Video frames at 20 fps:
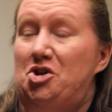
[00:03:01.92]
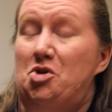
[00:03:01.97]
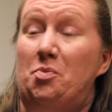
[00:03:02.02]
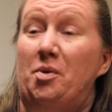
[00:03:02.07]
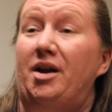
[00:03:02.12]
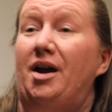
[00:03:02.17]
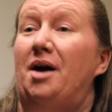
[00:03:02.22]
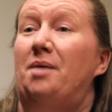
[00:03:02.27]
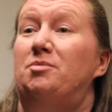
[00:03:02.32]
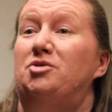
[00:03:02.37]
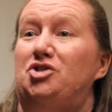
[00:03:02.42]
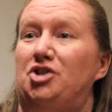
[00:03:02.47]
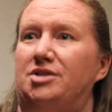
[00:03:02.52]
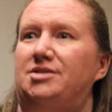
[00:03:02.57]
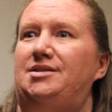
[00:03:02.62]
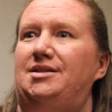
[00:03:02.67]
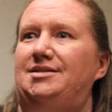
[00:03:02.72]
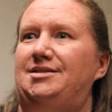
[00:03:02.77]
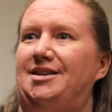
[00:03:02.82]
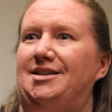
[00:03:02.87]
and you become
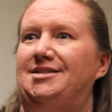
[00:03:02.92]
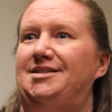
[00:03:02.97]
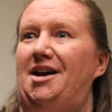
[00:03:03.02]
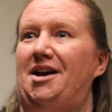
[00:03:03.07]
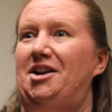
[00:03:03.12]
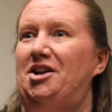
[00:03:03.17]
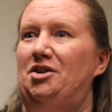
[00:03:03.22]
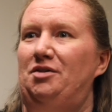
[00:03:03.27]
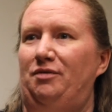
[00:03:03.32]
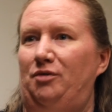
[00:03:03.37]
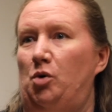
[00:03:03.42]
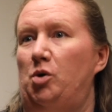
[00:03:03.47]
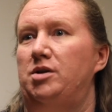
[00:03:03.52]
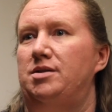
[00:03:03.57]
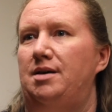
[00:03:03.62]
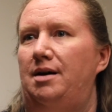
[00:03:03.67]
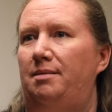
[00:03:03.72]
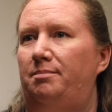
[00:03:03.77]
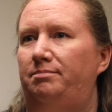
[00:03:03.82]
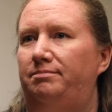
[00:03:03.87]
just as excited for
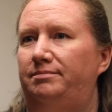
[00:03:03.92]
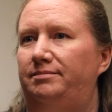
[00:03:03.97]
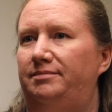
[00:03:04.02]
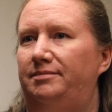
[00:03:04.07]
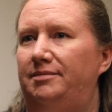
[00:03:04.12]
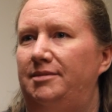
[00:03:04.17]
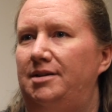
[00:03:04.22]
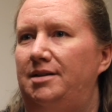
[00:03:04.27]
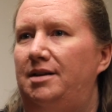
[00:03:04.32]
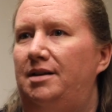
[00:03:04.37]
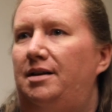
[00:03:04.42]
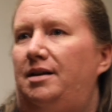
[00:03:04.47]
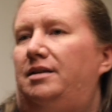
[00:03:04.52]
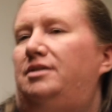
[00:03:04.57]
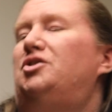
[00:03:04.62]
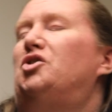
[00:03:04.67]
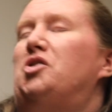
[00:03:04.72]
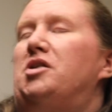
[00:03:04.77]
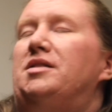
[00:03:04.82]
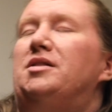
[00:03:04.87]
them
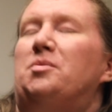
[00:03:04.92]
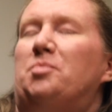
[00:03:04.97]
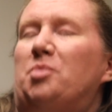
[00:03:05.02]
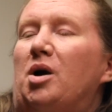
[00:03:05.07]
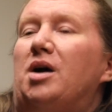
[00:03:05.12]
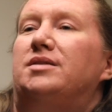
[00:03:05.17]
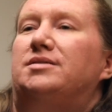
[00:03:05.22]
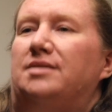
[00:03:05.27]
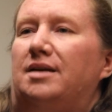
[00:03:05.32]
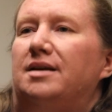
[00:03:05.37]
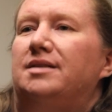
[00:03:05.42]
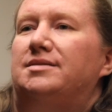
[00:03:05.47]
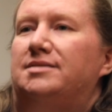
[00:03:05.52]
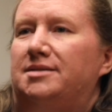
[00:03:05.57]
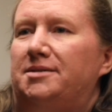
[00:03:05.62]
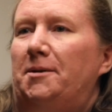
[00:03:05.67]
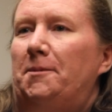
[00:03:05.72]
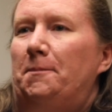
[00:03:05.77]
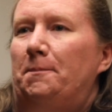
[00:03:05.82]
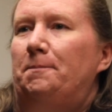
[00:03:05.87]
during the process.